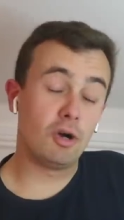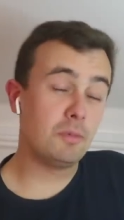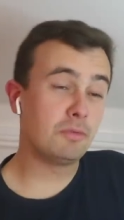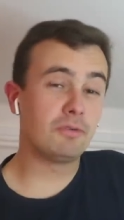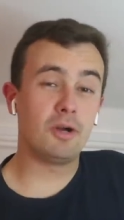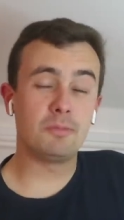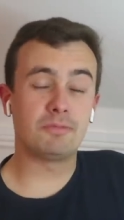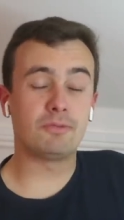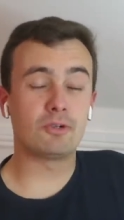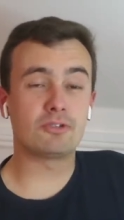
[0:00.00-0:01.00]
No, I'm I'm
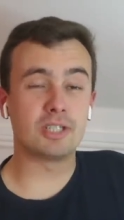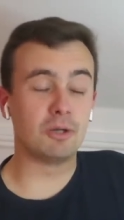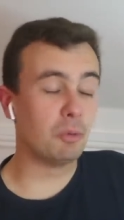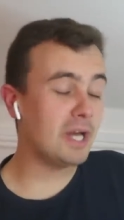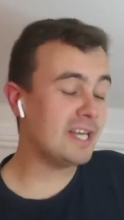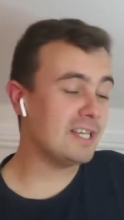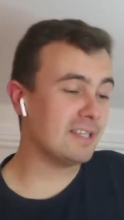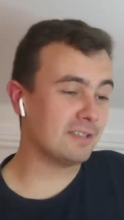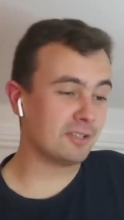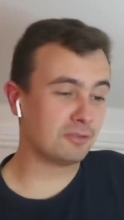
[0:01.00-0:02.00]
unfortunately
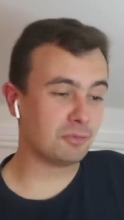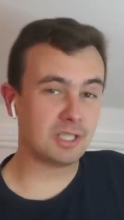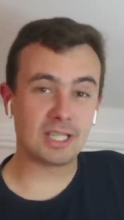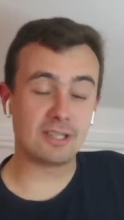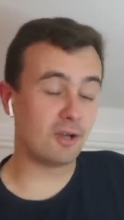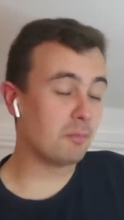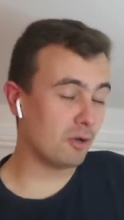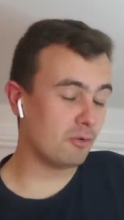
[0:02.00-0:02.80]
away this weekend. I'm